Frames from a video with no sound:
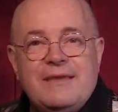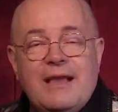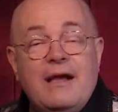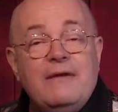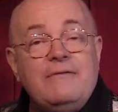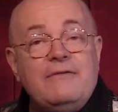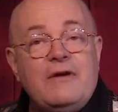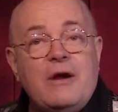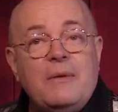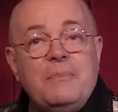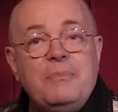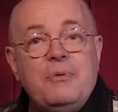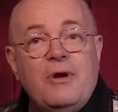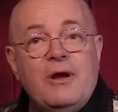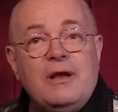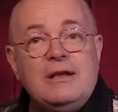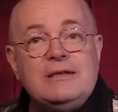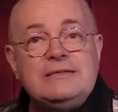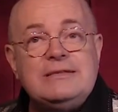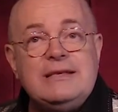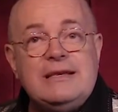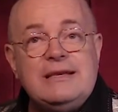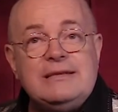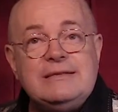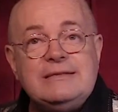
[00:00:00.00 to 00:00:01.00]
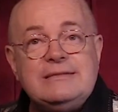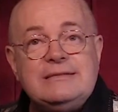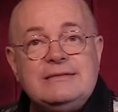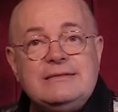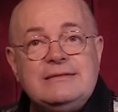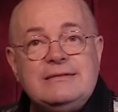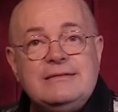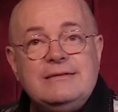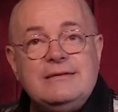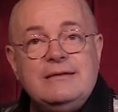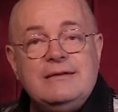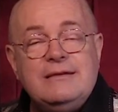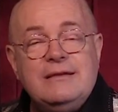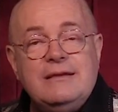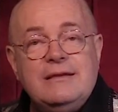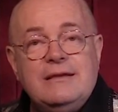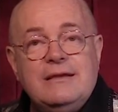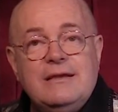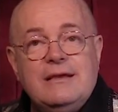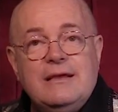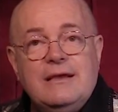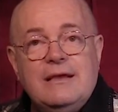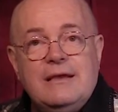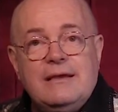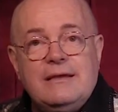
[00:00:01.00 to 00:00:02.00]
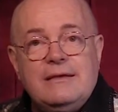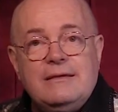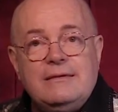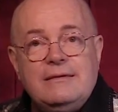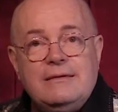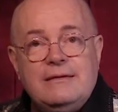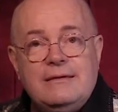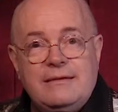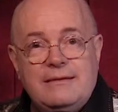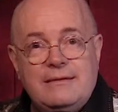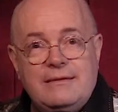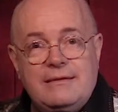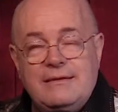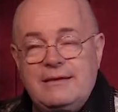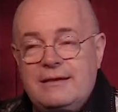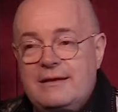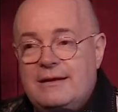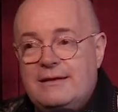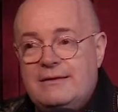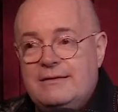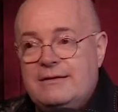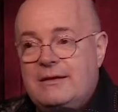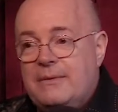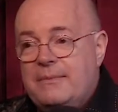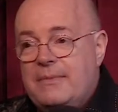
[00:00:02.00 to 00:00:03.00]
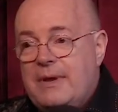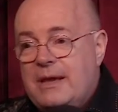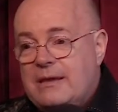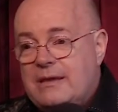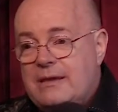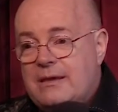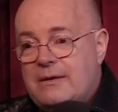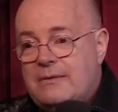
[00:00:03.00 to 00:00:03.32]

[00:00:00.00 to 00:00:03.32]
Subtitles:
of our process. You'll